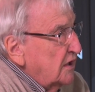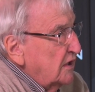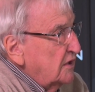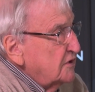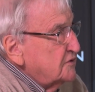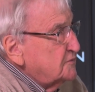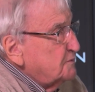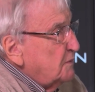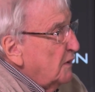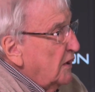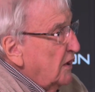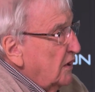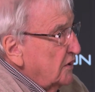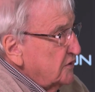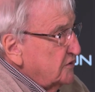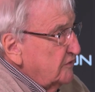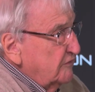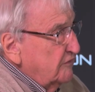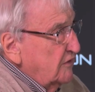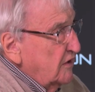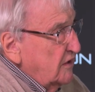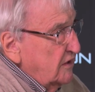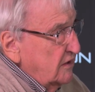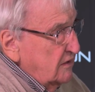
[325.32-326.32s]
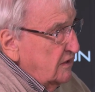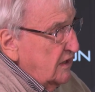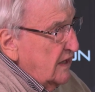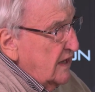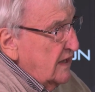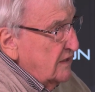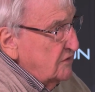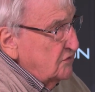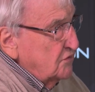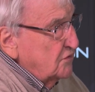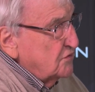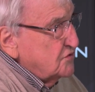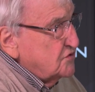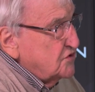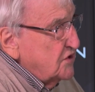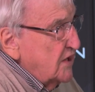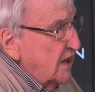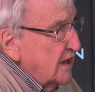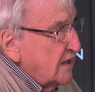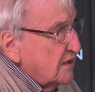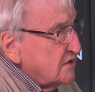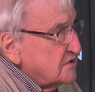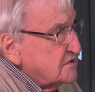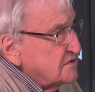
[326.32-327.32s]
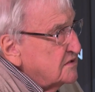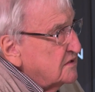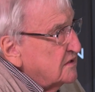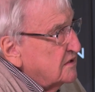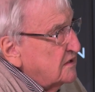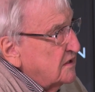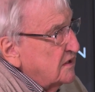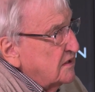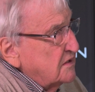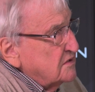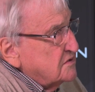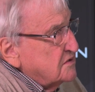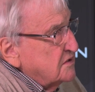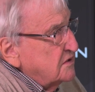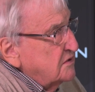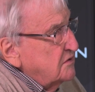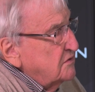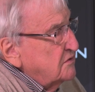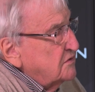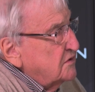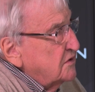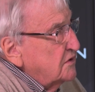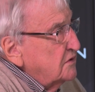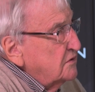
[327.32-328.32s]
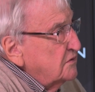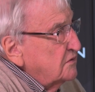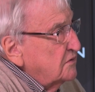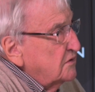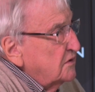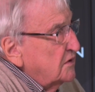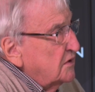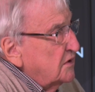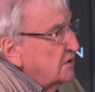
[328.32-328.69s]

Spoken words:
as part of the annual checks and things that you do.